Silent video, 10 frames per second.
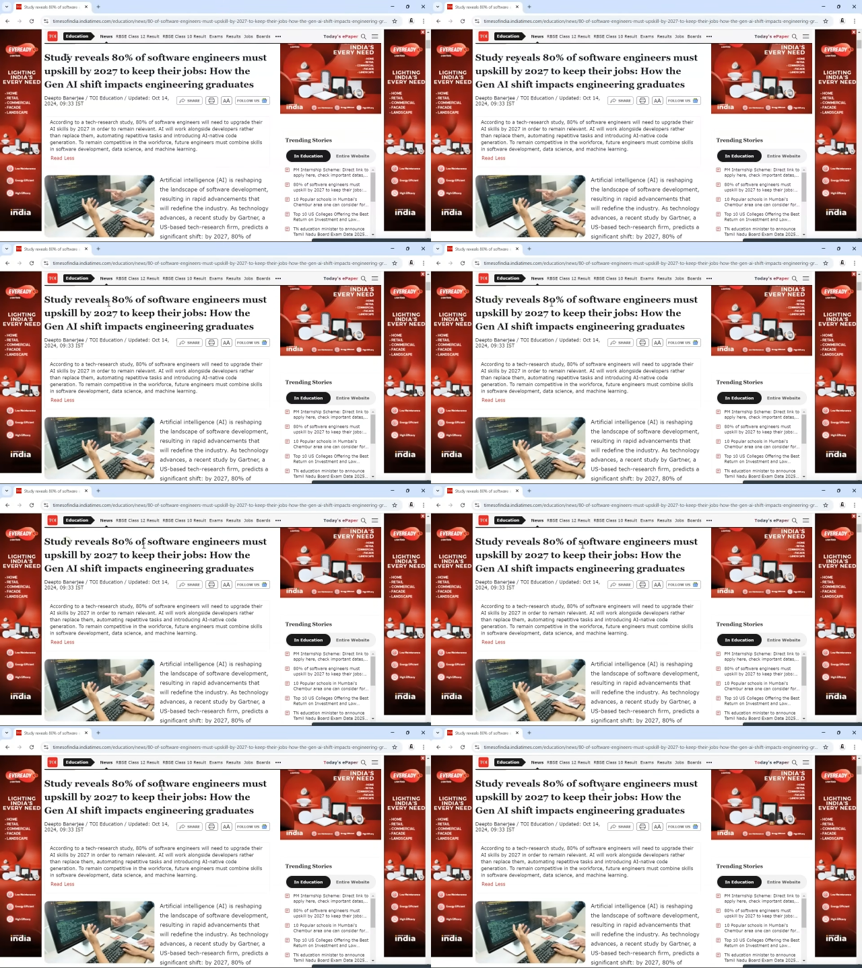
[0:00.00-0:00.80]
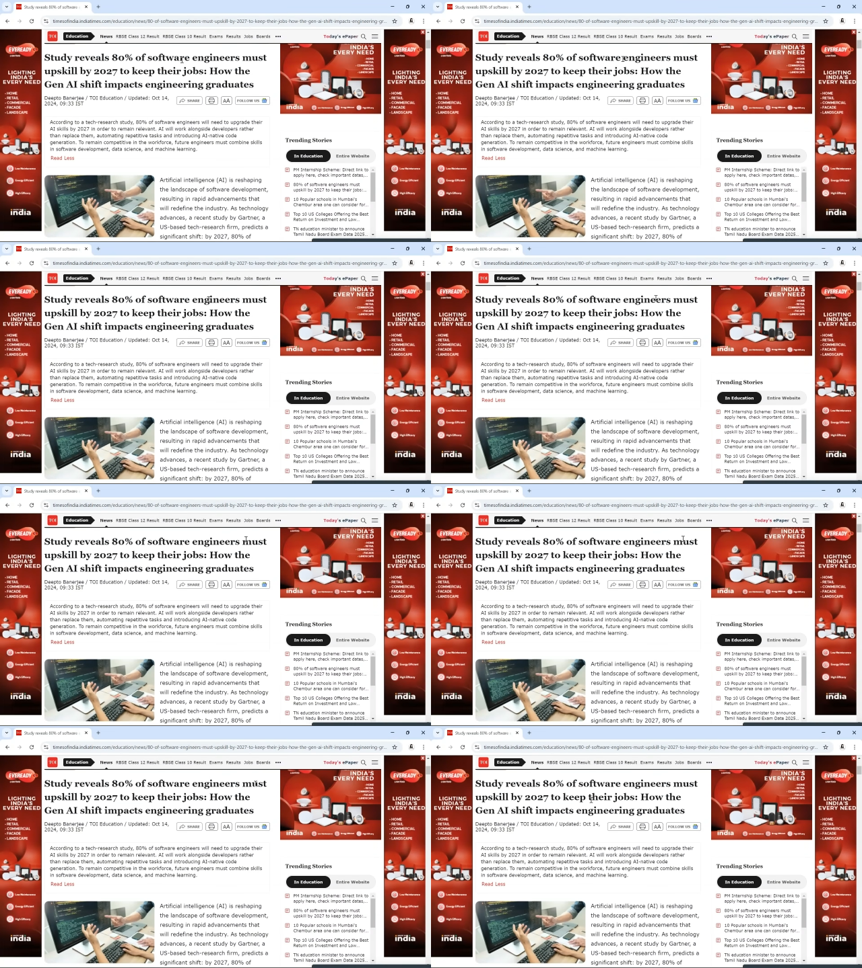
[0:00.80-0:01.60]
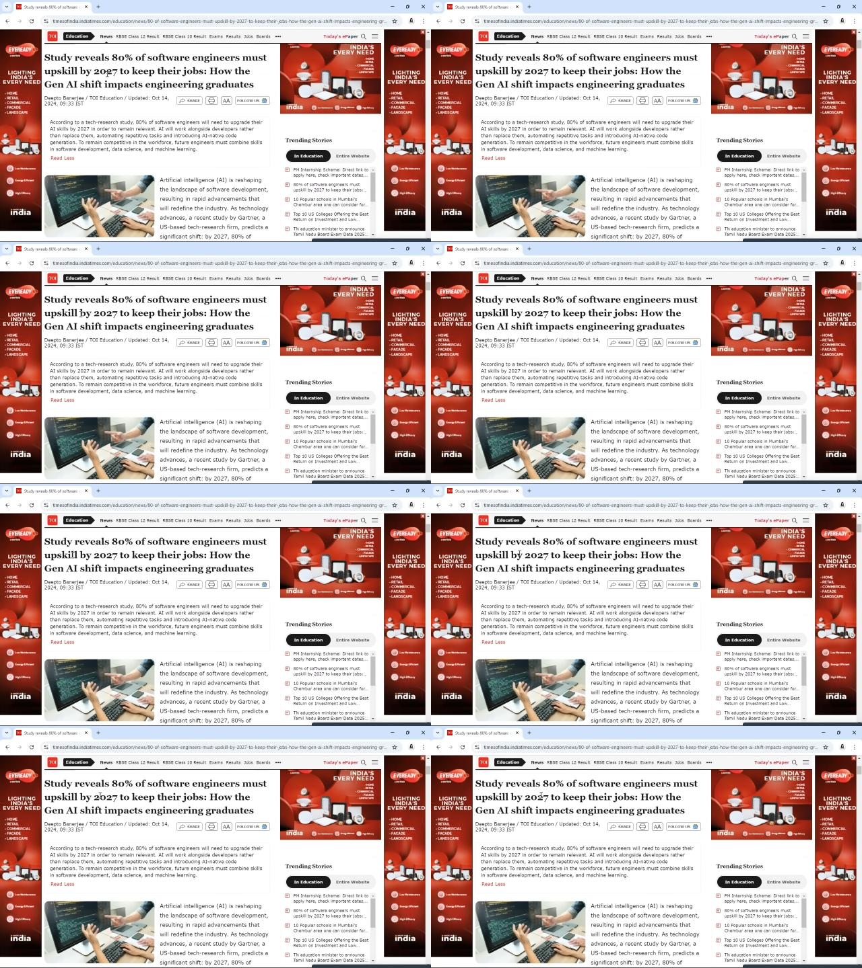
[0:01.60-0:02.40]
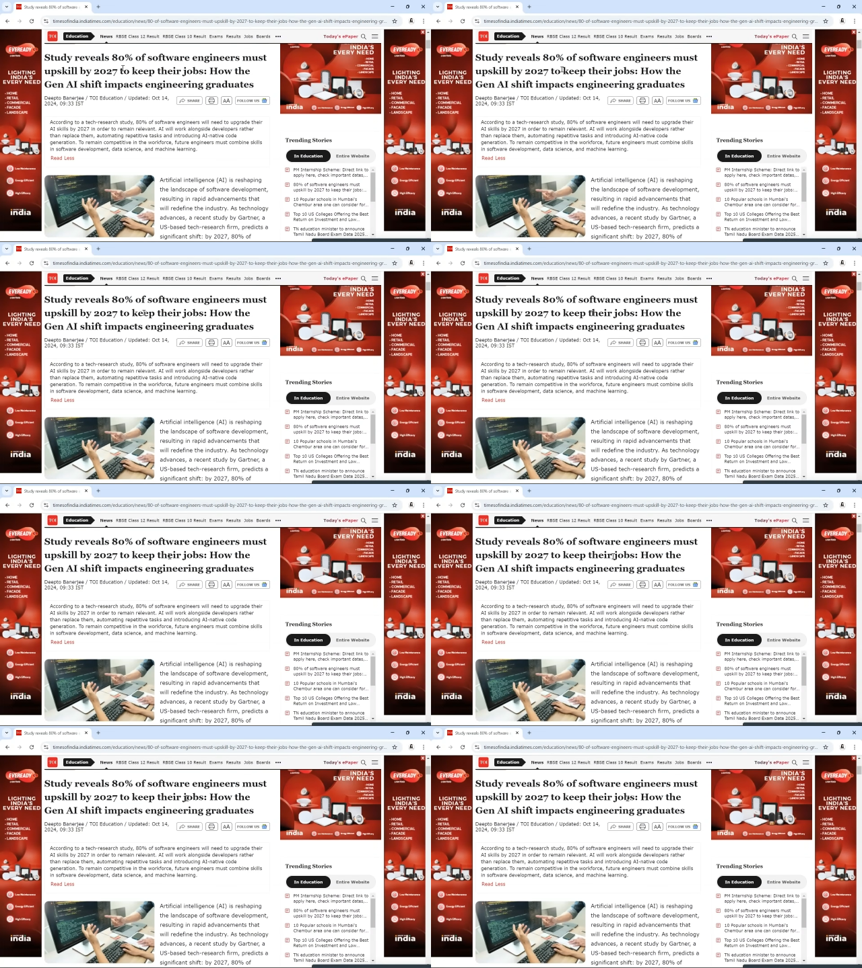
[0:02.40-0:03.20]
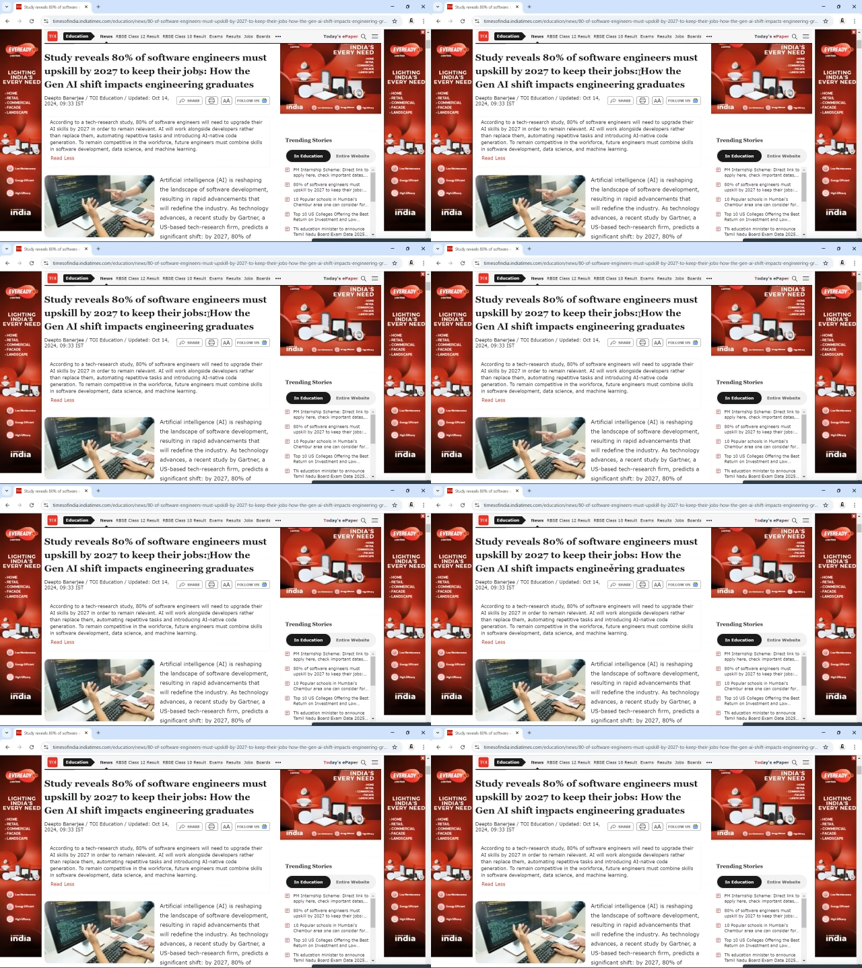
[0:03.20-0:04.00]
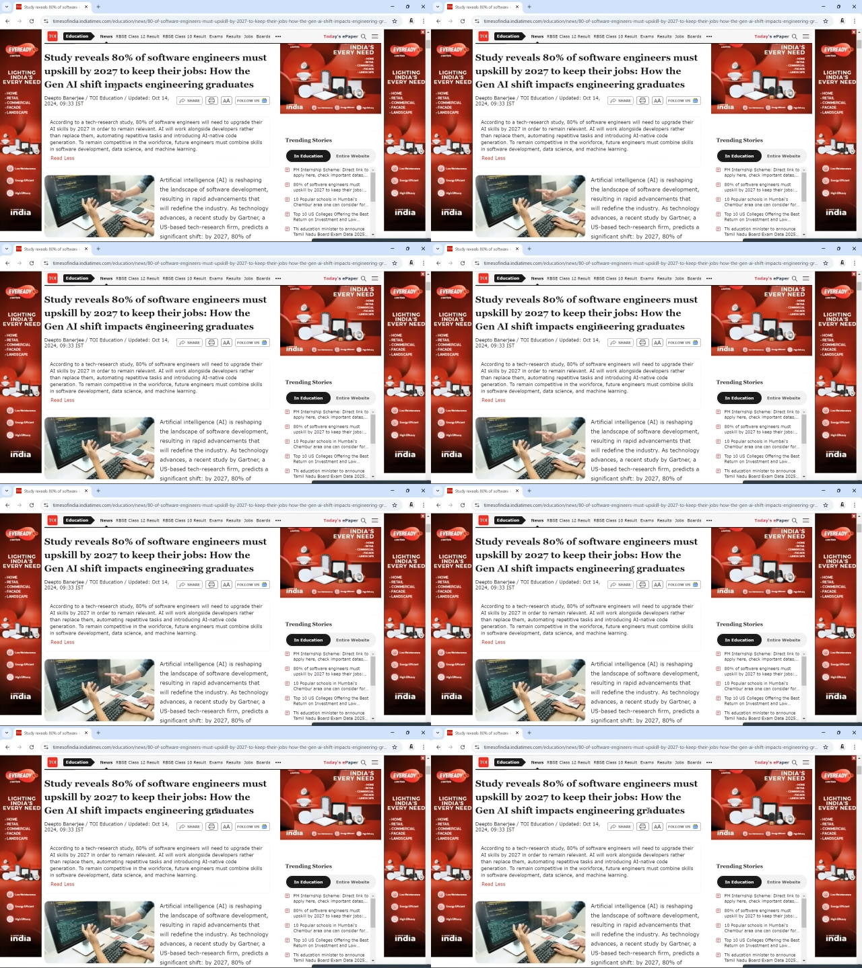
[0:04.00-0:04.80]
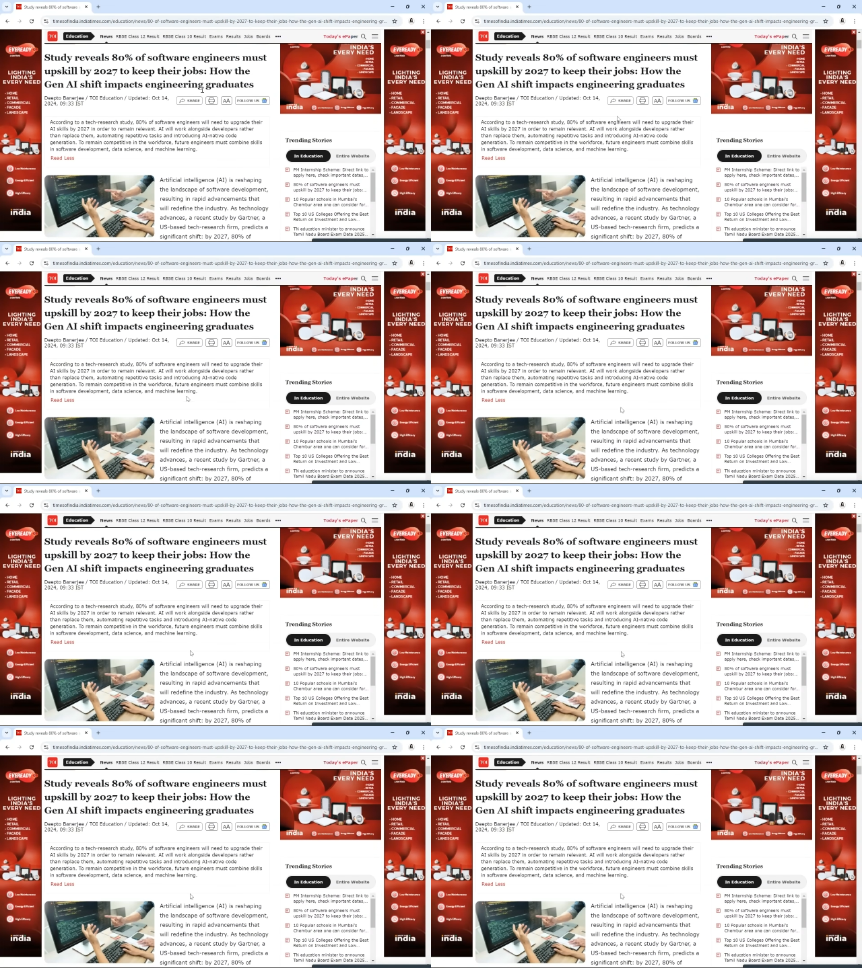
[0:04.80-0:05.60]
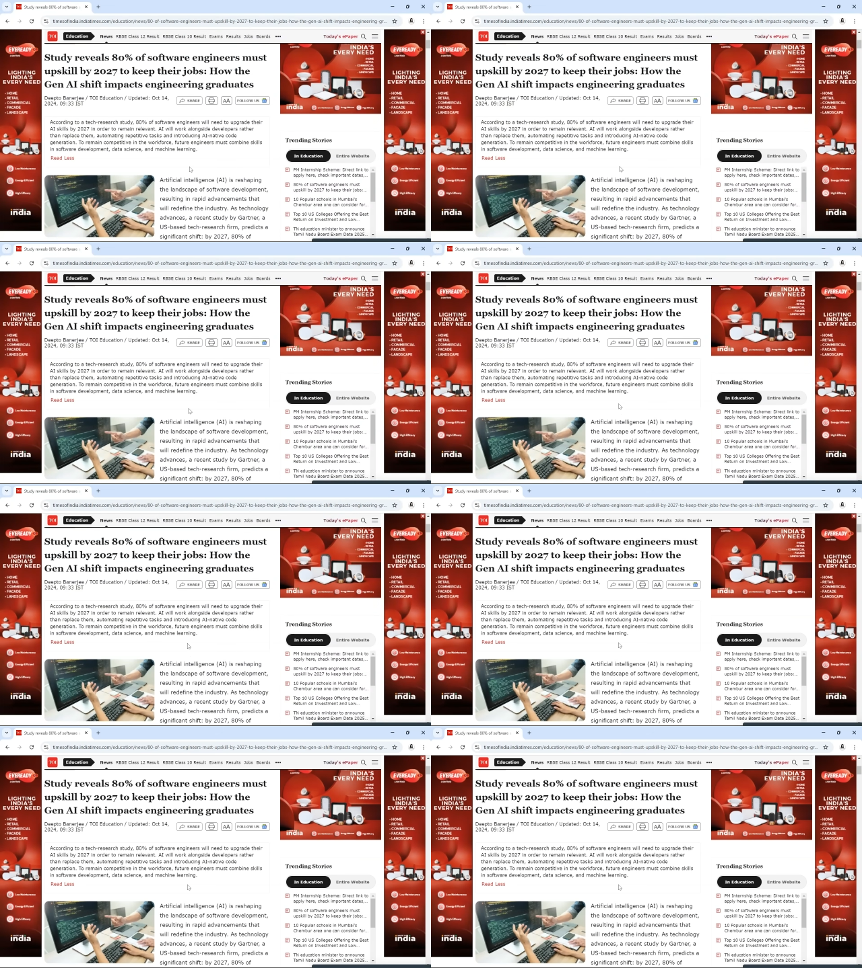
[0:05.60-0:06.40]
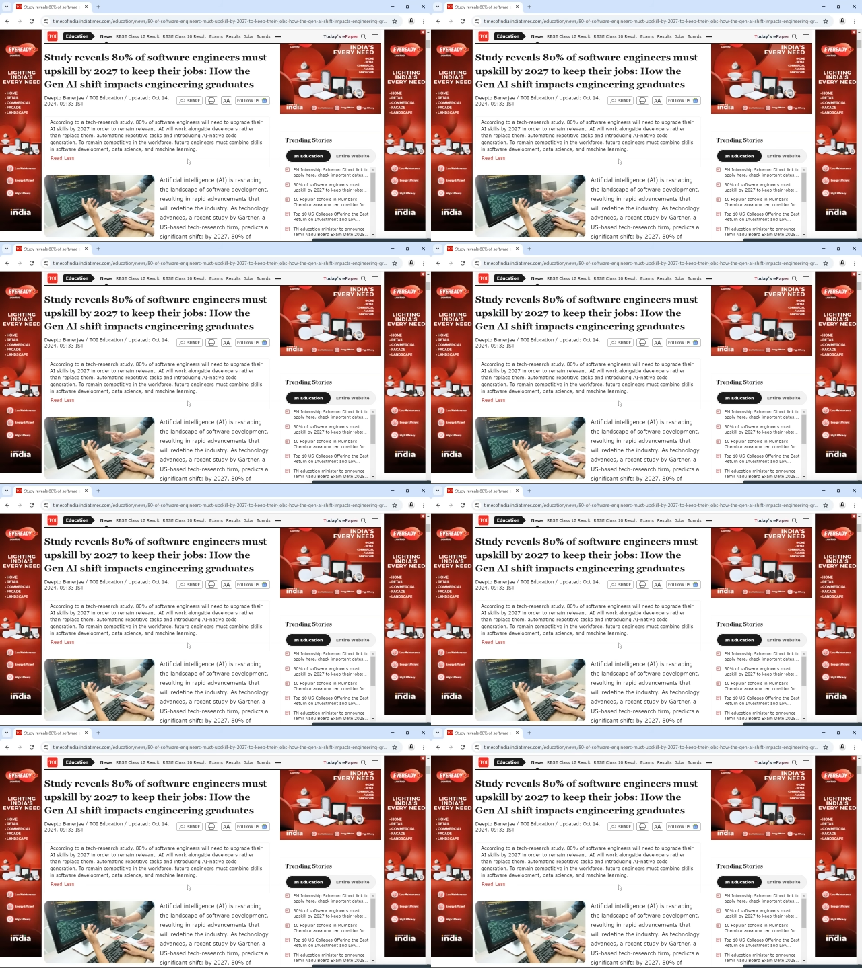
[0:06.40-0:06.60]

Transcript: No face is visible, so there are no lips to read.